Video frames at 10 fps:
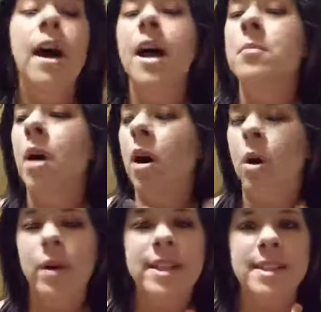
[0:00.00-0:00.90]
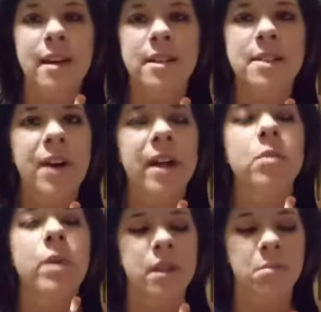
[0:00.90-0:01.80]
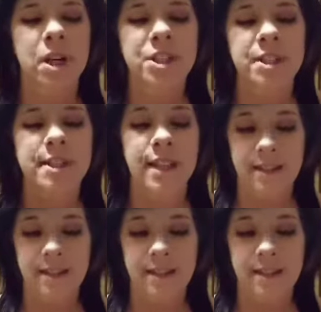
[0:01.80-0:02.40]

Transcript: I'm always satisfied with the brushes that